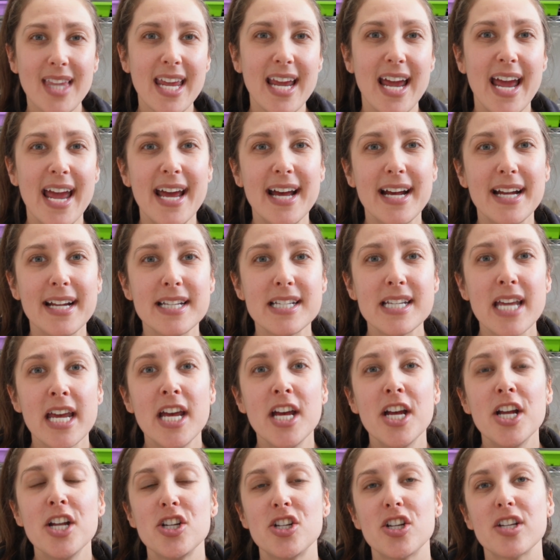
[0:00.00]
And
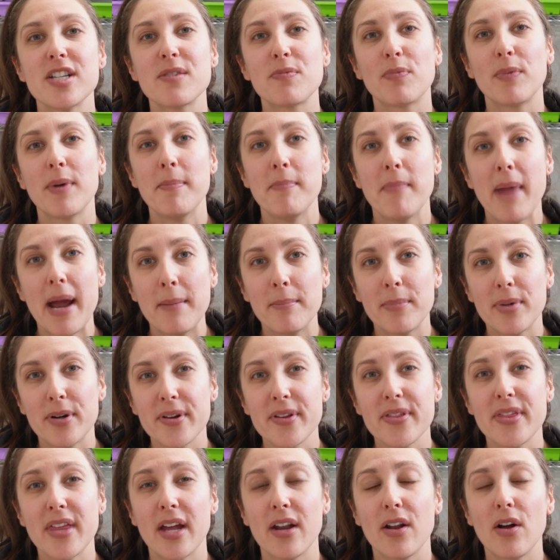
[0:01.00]
just
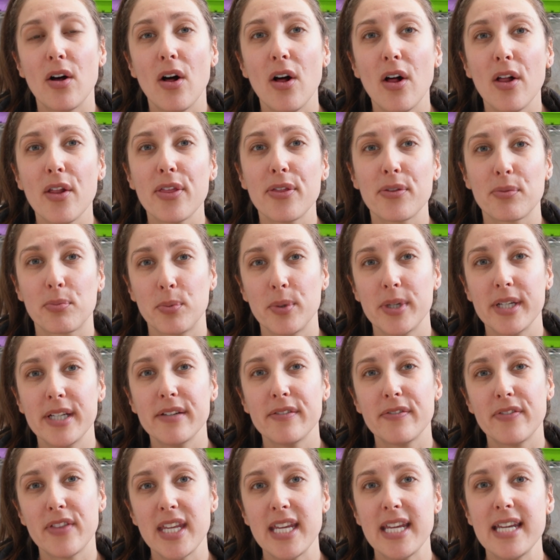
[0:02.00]
remember that all 3
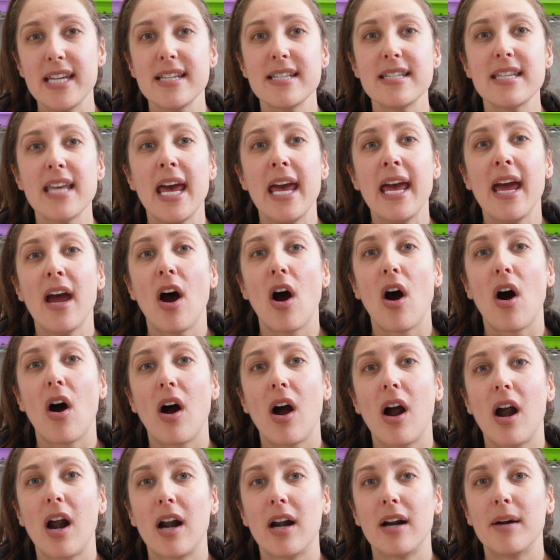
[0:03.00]
of these
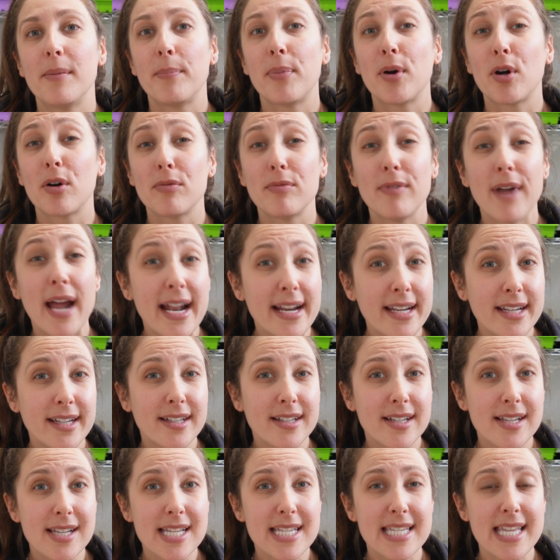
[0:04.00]
are
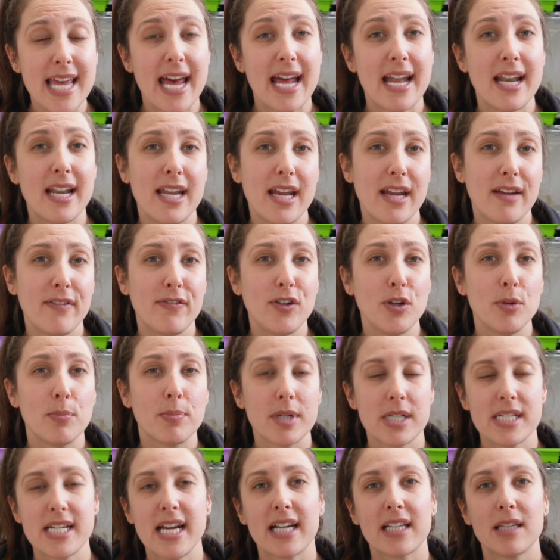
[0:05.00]
perennials, and if you
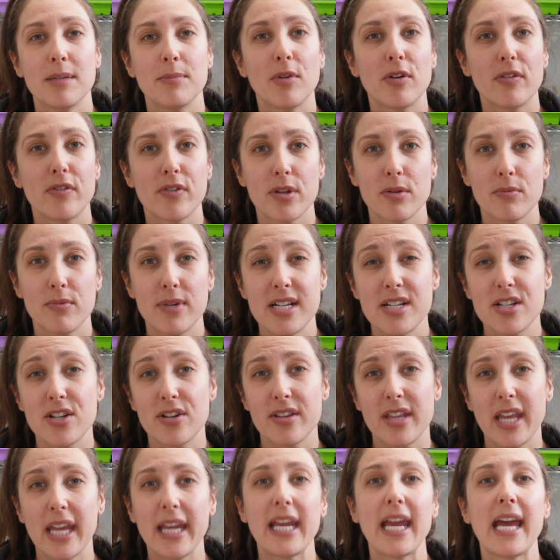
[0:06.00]
protect them over the winter,
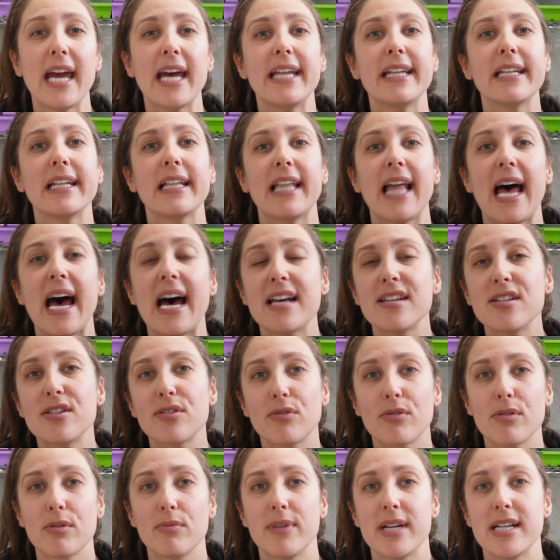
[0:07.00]
they can last
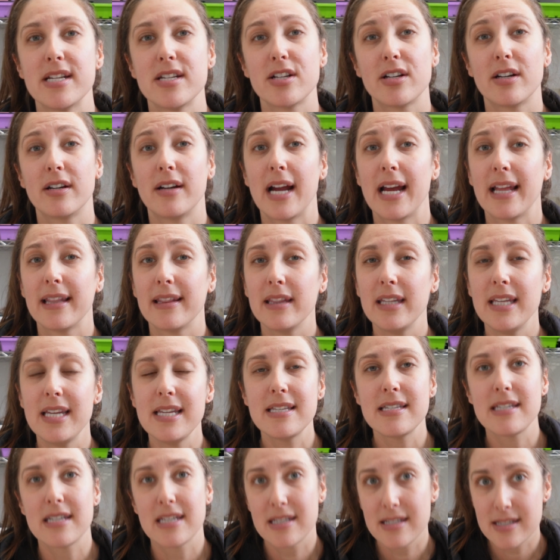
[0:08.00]
through the winter, at
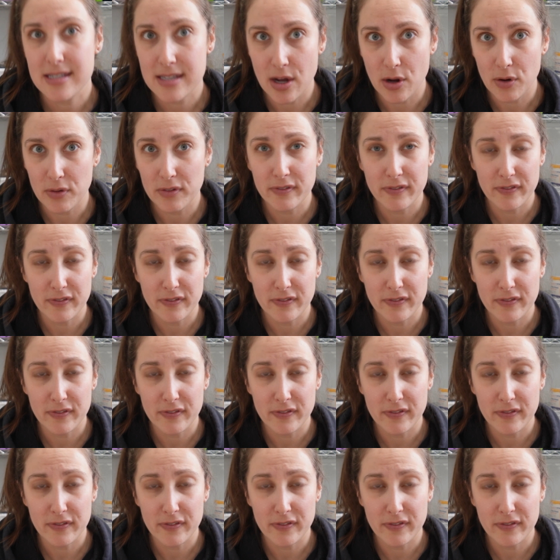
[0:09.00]
least in zone